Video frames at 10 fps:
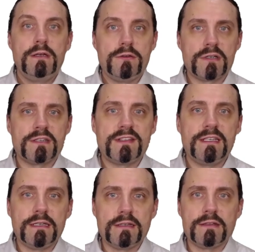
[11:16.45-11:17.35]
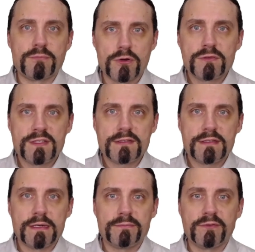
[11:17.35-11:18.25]
You can see the process
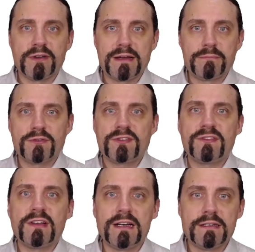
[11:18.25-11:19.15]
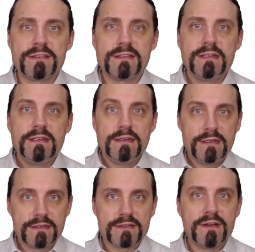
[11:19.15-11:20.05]
step of hypothesize
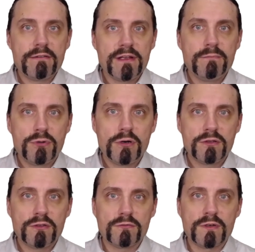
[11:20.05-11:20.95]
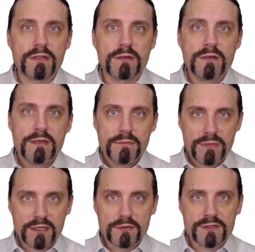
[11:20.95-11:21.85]
is a very important one
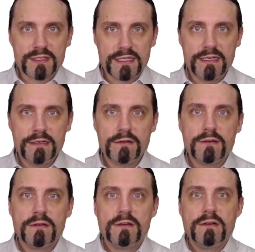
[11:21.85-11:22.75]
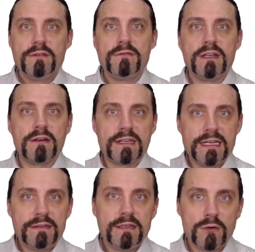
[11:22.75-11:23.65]
because here we are
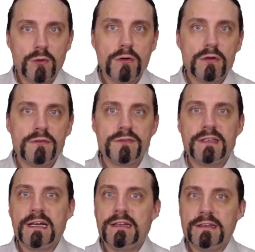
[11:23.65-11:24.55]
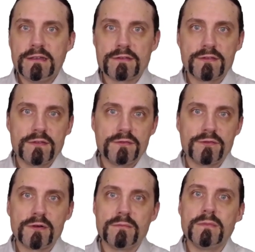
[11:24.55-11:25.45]
getting all of the ideas
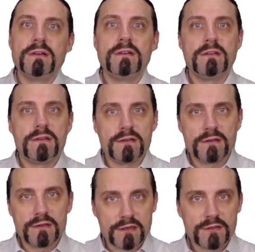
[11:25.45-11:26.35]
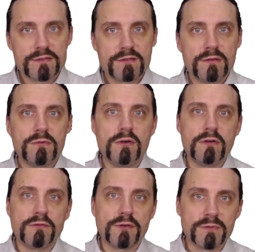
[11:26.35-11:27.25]
from the customer
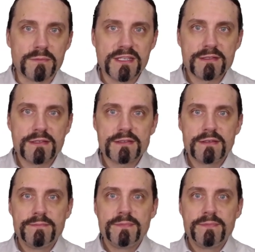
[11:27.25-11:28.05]
or from the business